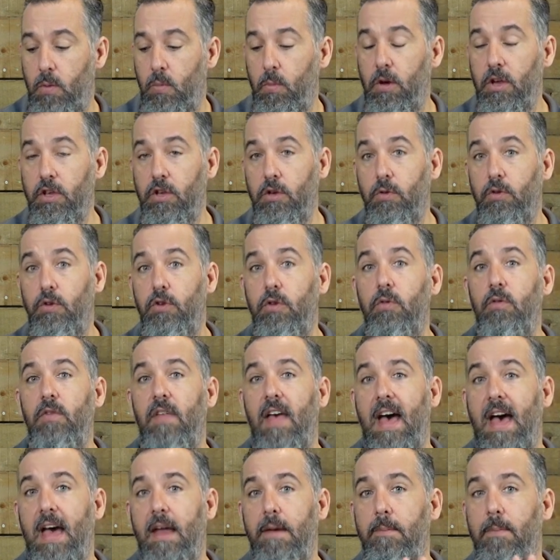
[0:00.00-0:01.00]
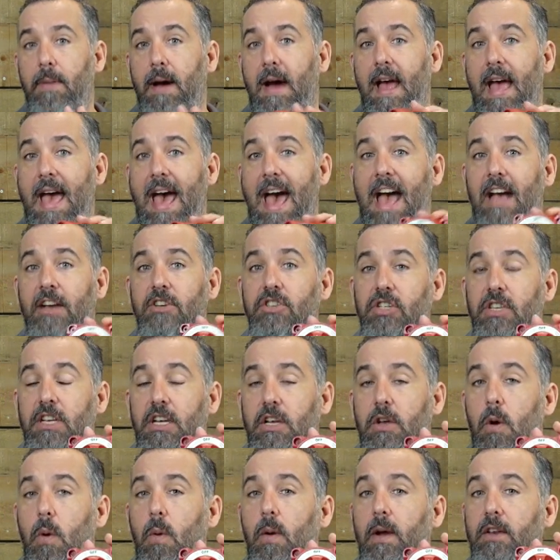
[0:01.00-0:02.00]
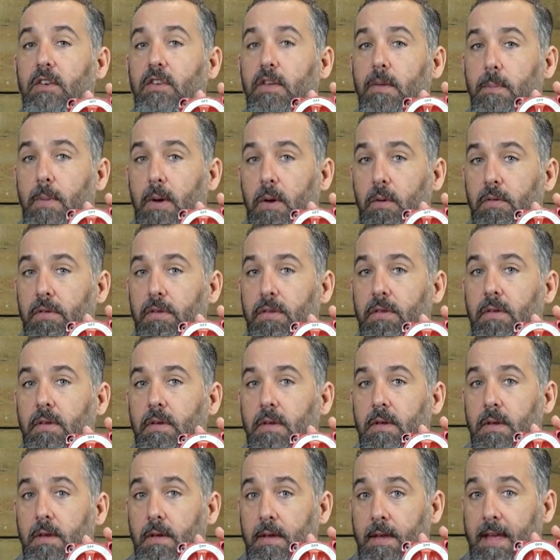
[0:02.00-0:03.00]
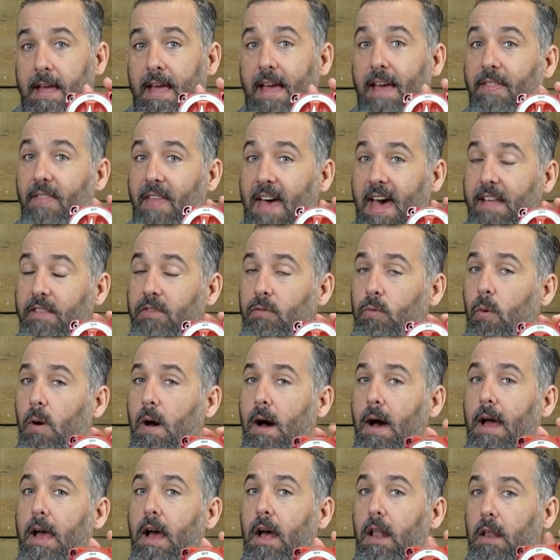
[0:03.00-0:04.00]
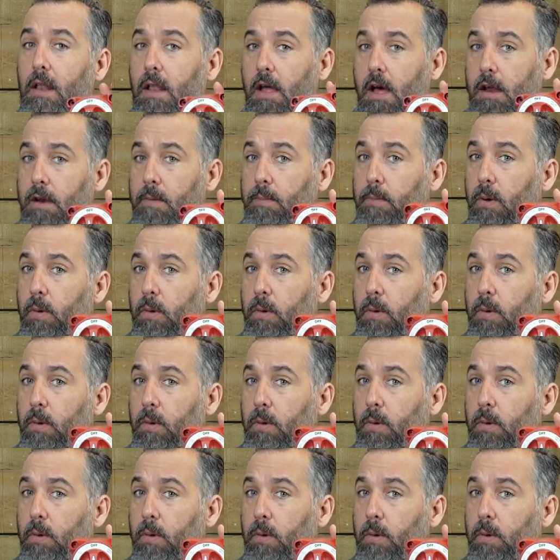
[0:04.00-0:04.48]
Well, you do that by actually going to both. And that's why a lot of